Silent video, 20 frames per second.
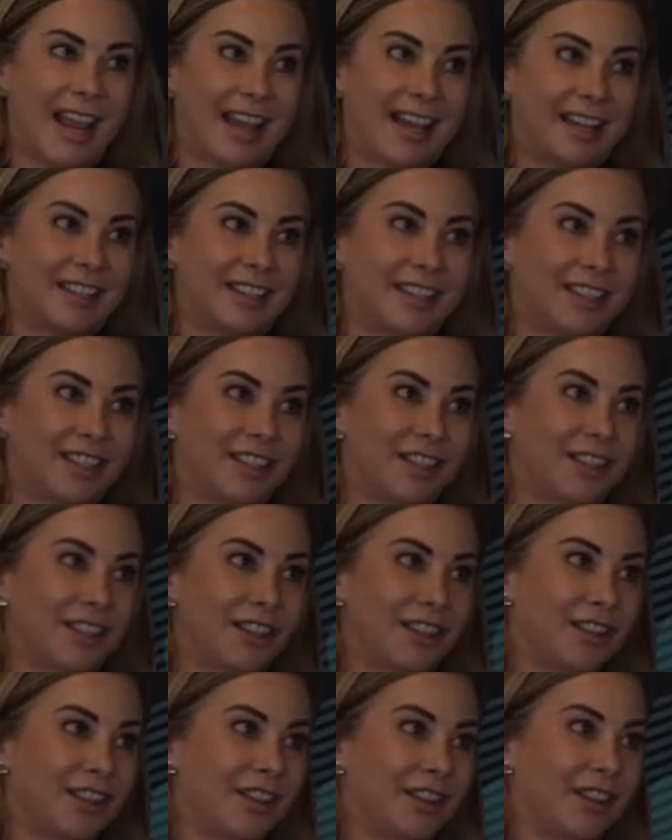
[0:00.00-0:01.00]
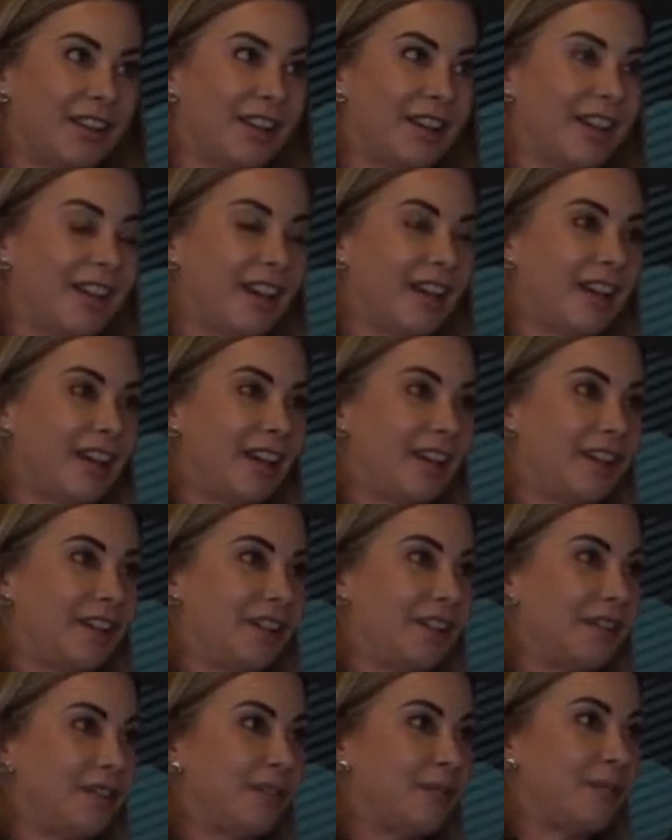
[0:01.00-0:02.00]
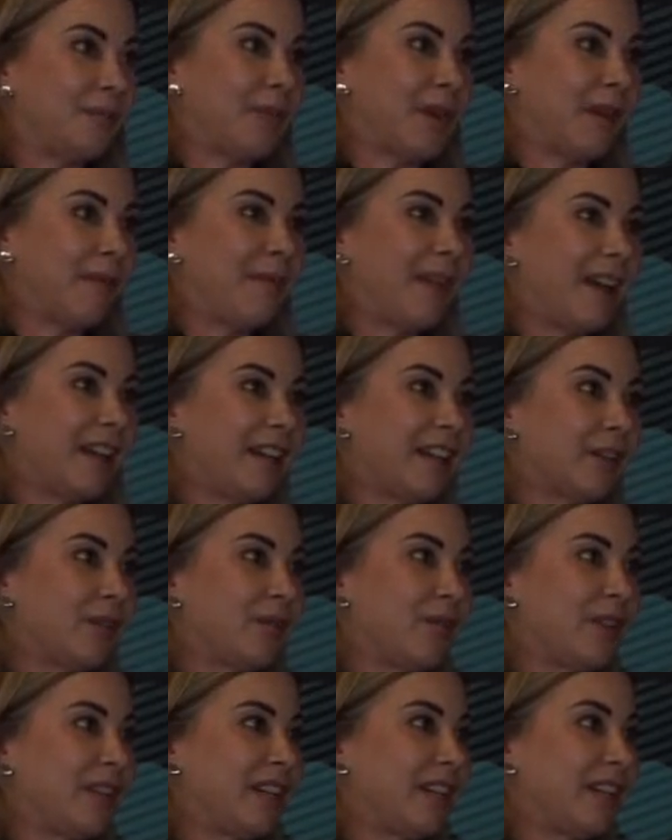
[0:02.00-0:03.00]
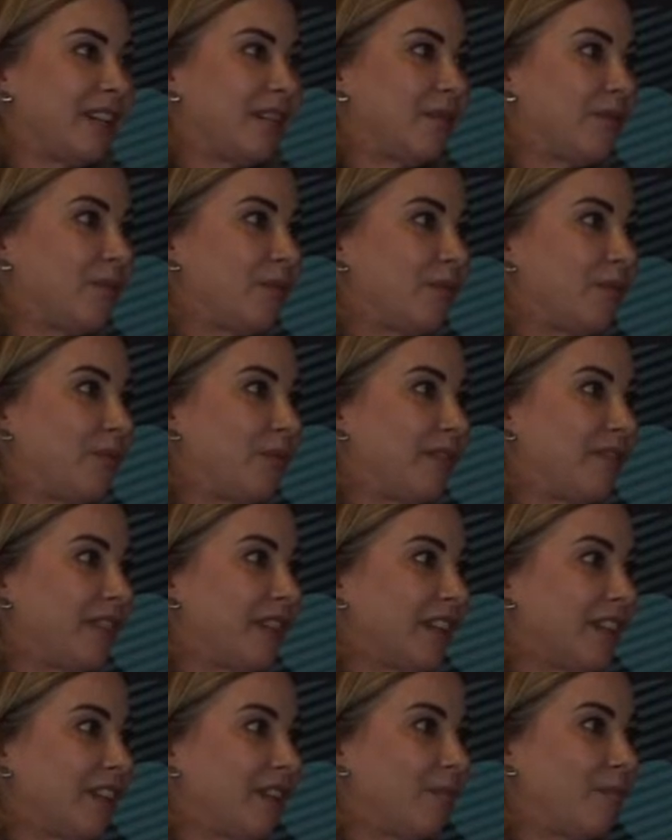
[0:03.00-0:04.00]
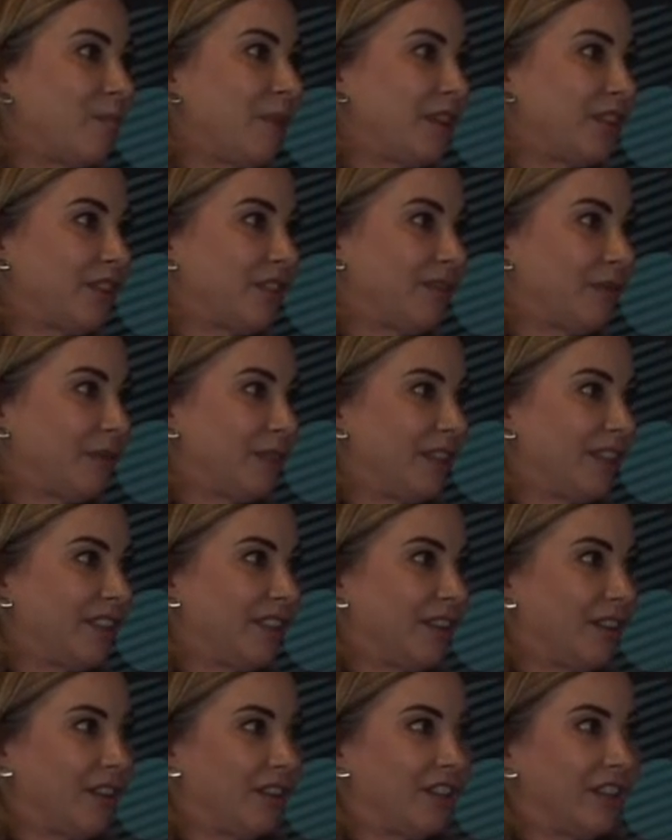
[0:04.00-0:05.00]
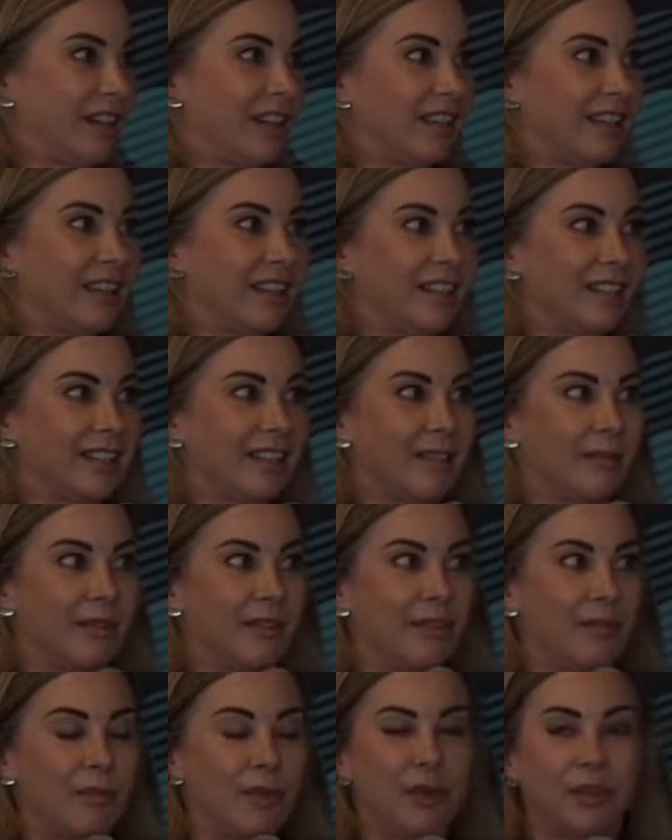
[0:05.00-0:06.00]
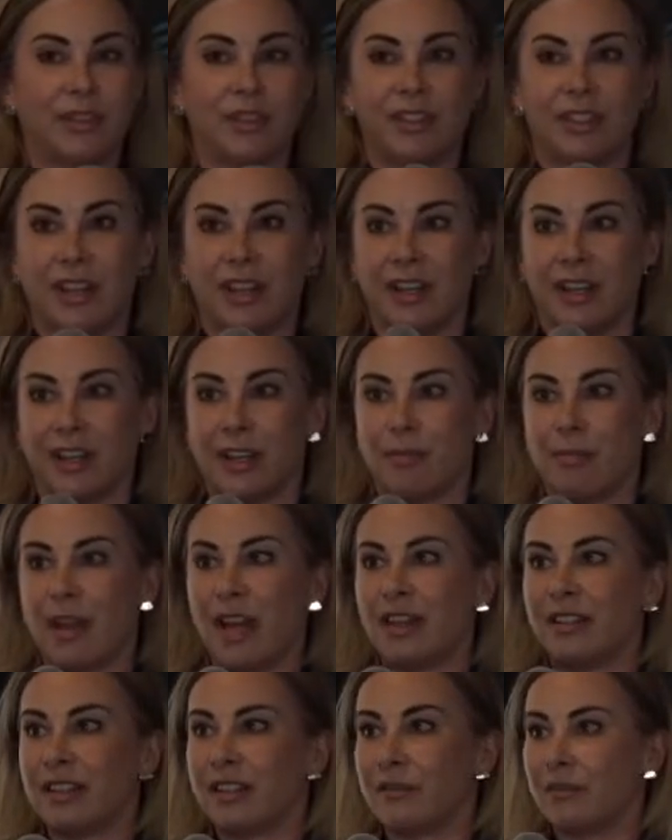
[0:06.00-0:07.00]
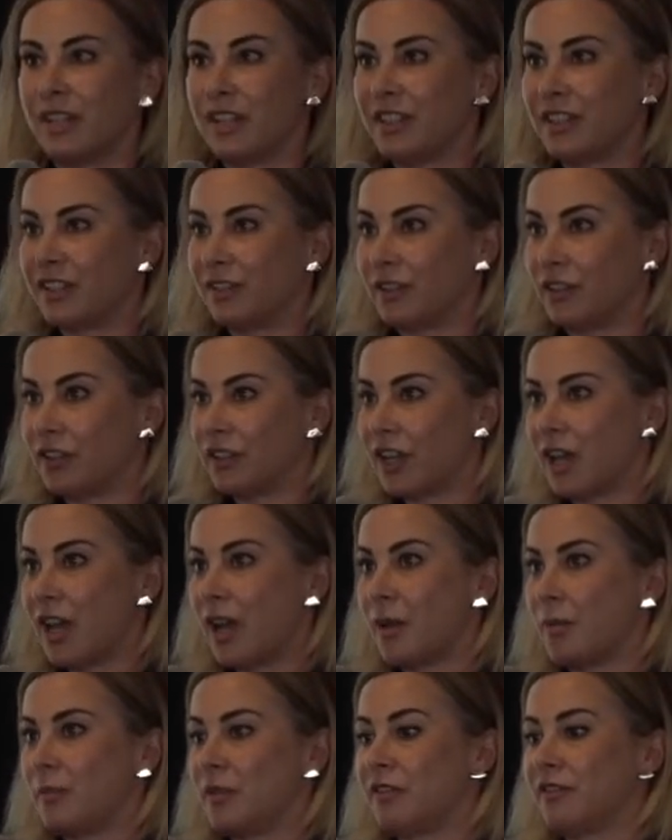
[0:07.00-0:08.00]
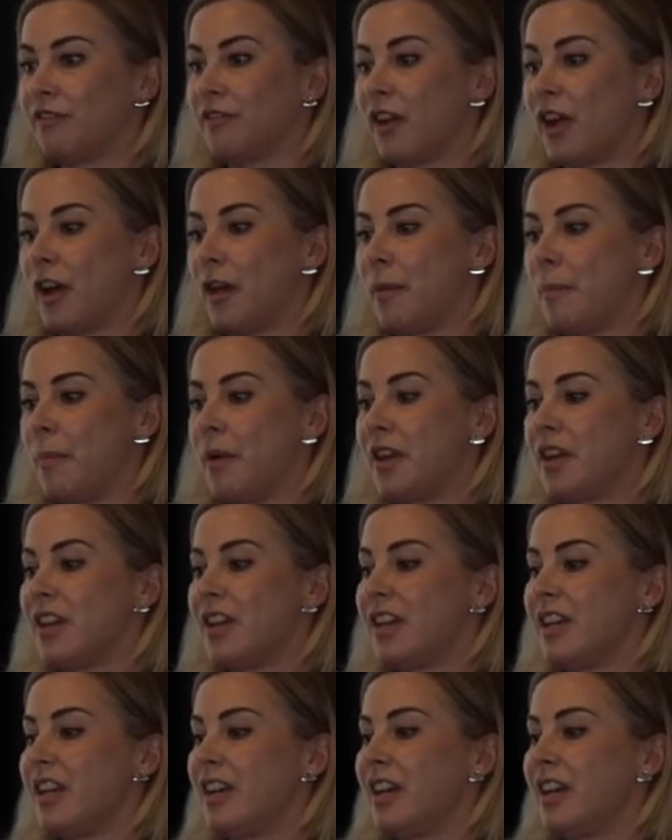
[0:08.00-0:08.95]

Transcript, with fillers: at uh, PubMatic, we, we've done a bunch of research, and I think some of the most uh, compelling research comes from